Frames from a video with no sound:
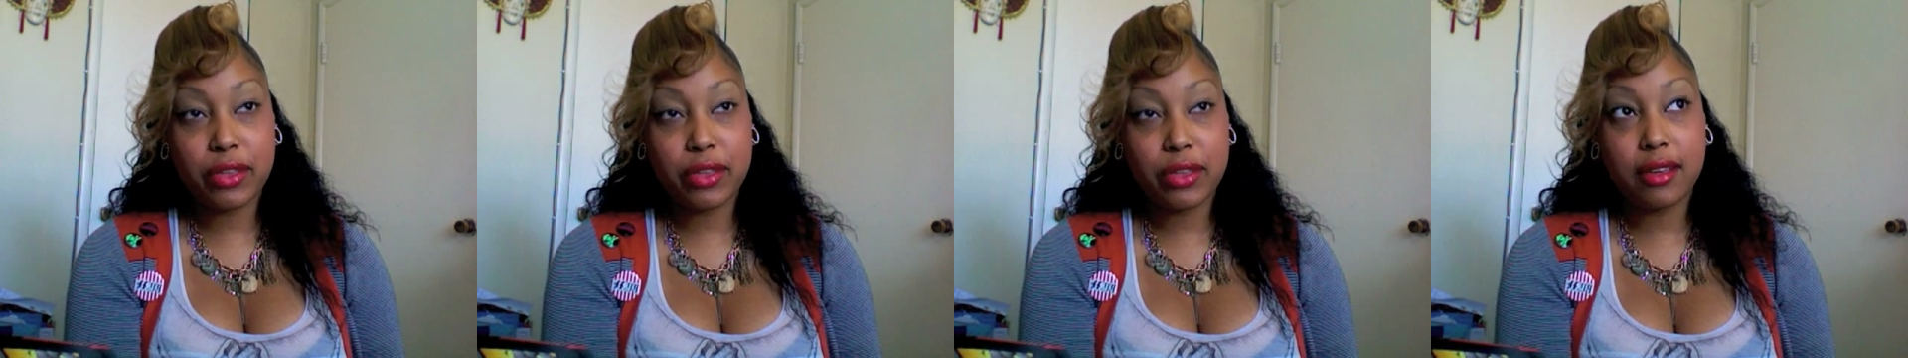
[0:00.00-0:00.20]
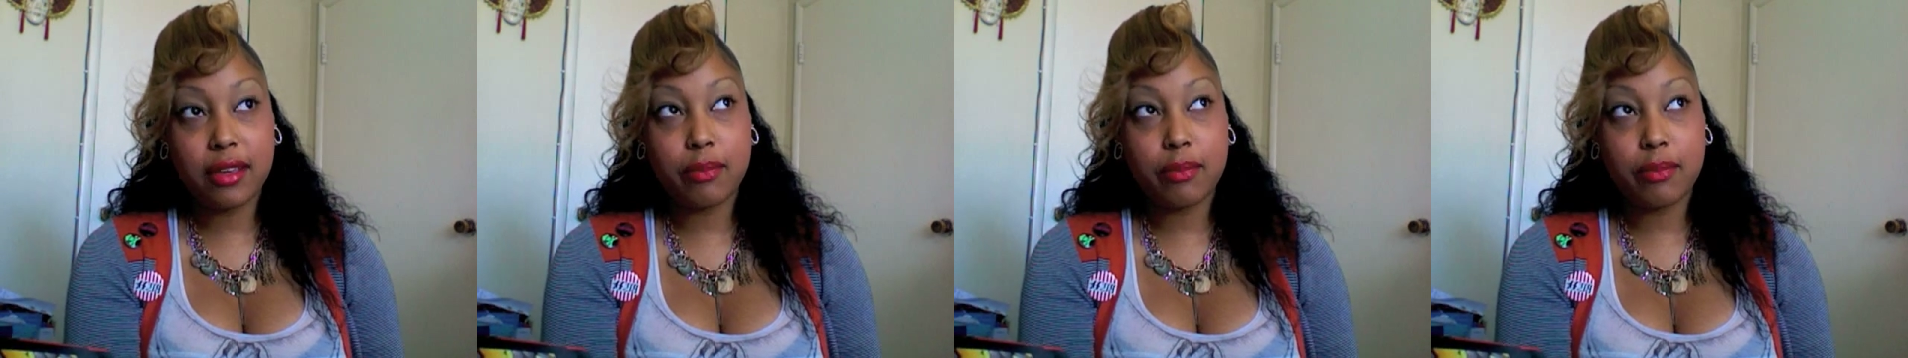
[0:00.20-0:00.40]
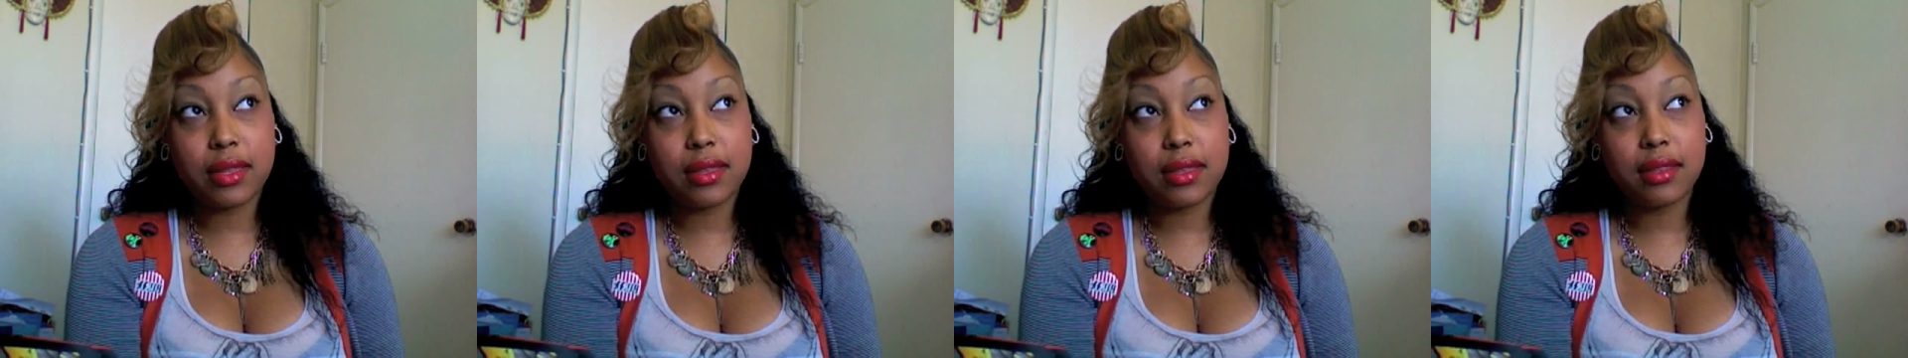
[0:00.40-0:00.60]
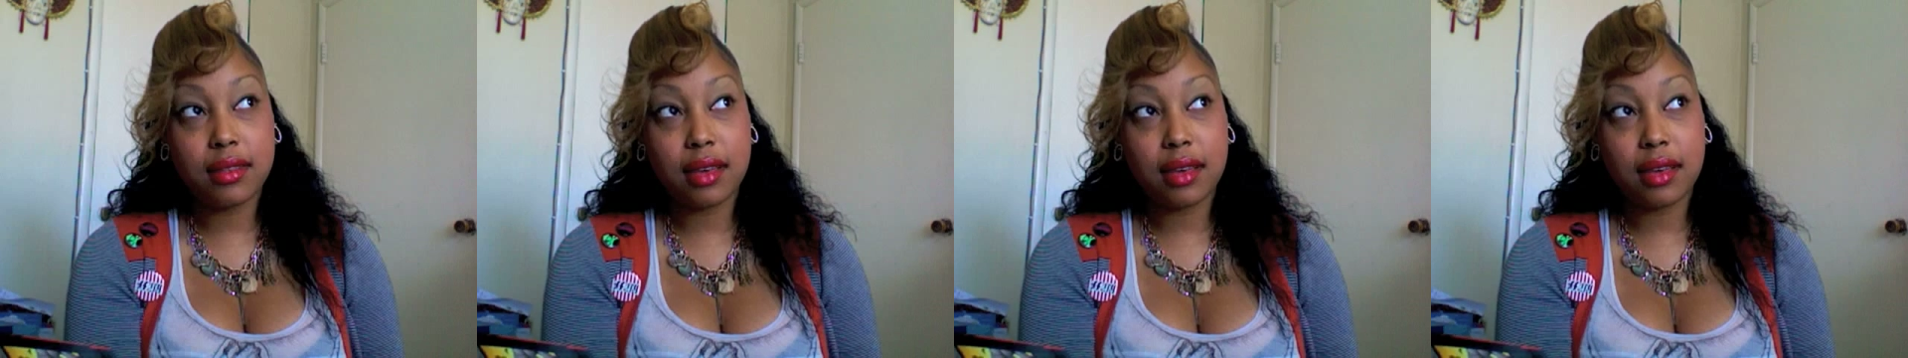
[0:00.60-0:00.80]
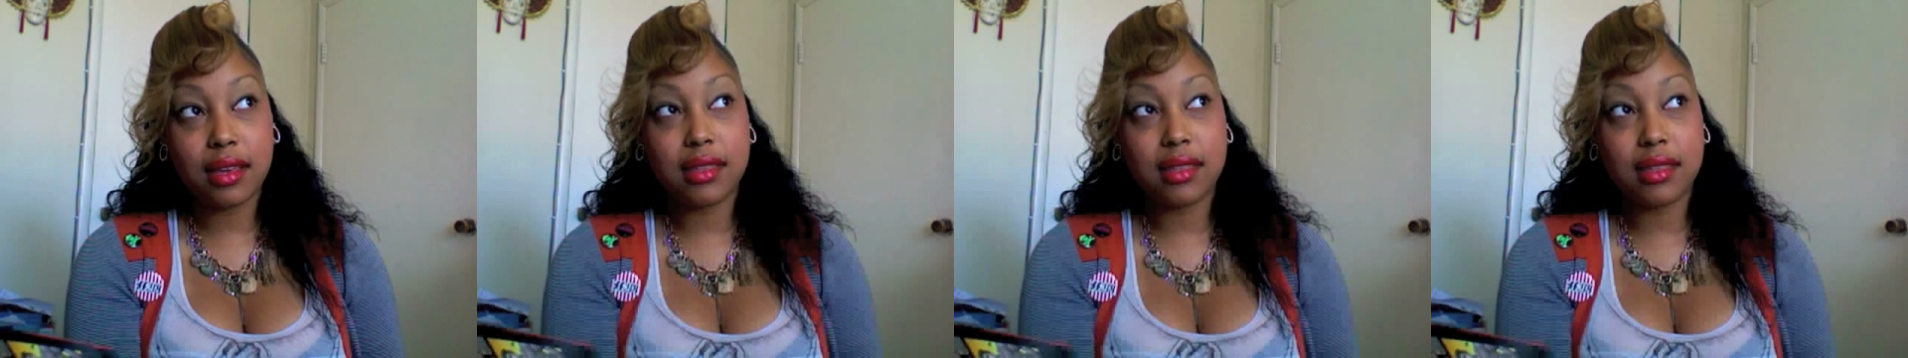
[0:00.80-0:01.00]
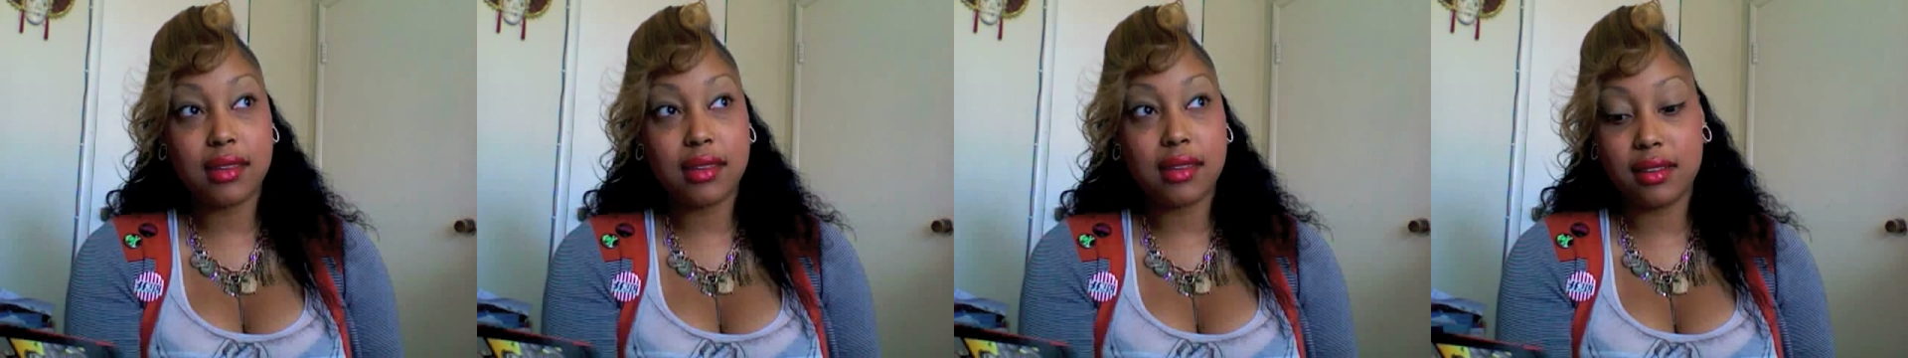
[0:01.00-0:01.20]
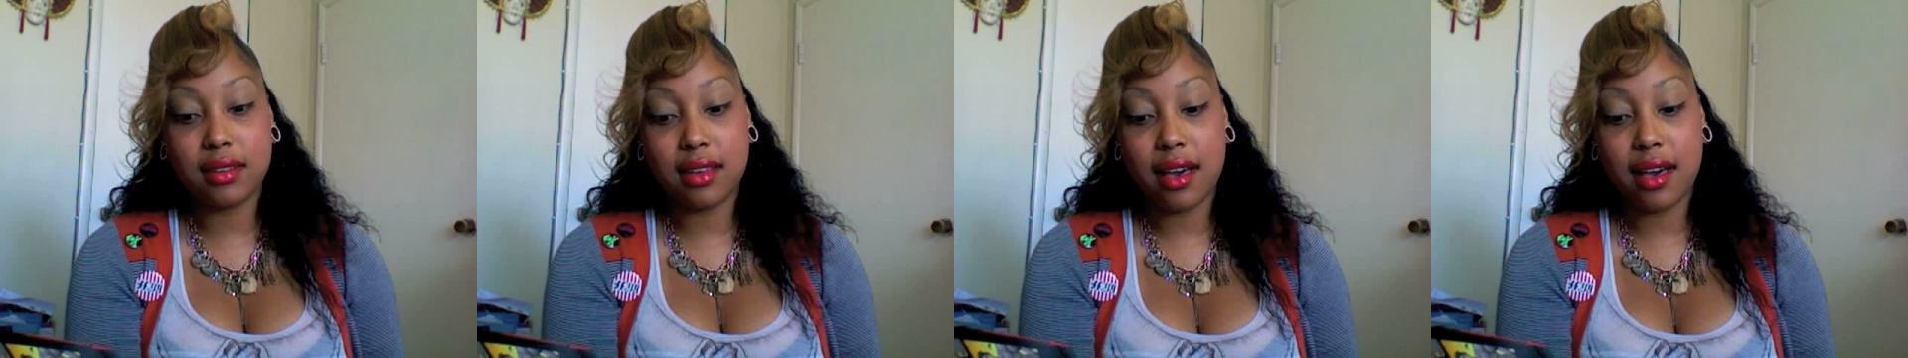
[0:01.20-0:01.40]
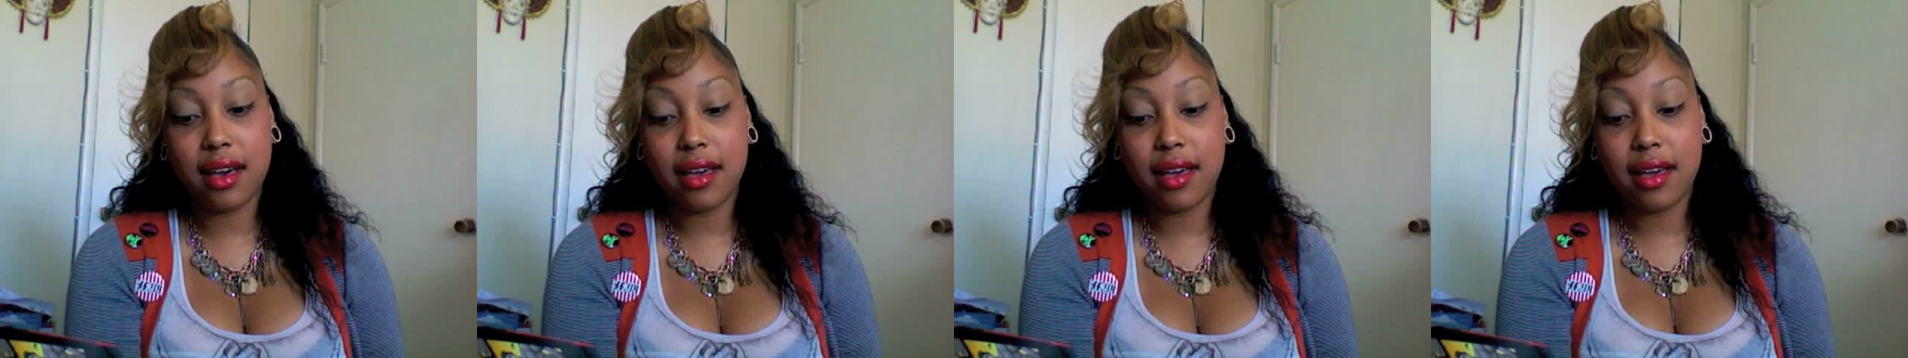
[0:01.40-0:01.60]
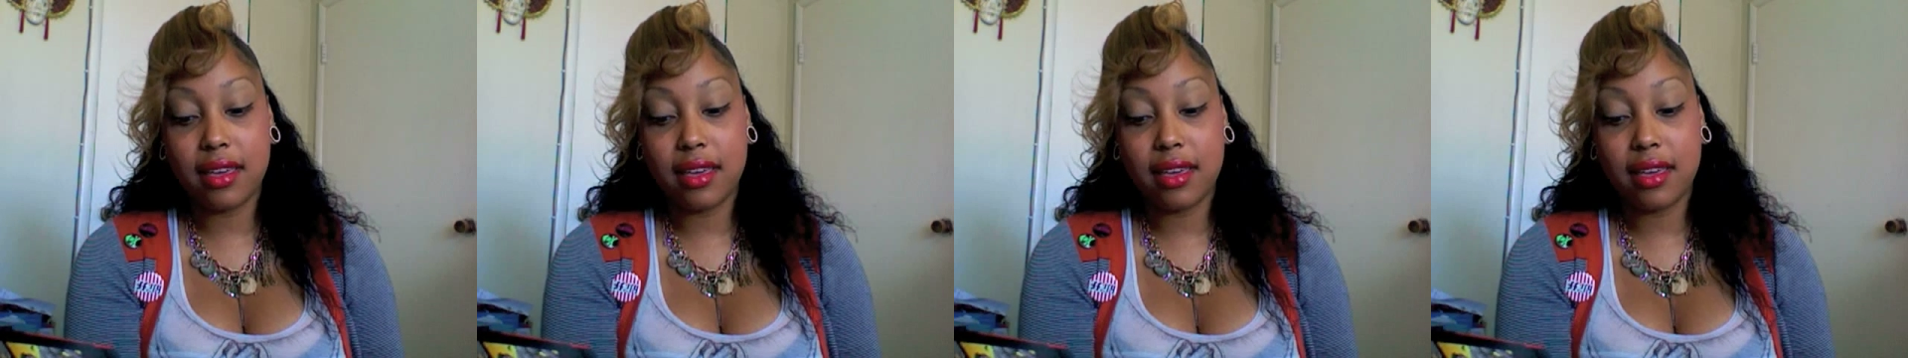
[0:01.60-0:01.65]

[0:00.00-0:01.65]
He could be like the good guy,